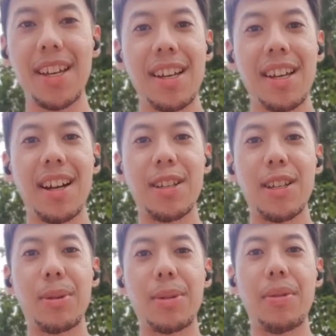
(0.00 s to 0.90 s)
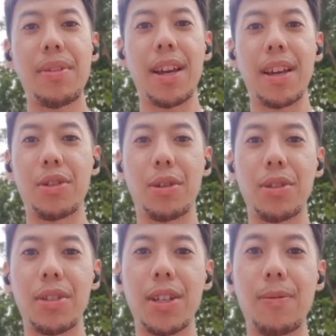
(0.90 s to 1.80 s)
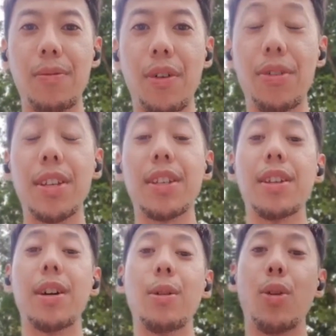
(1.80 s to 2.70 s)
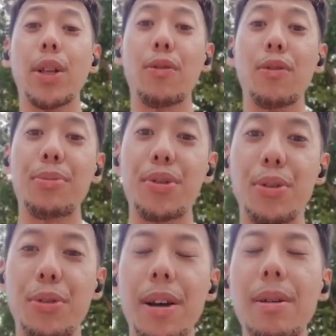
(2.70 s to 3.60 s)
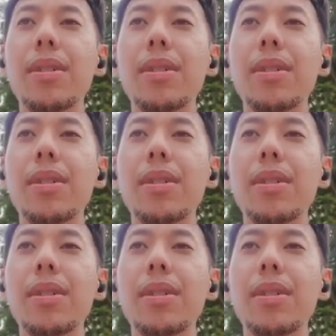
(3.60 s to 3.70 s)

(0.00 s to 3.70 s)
I just want to thank Johnson for this wonderful program.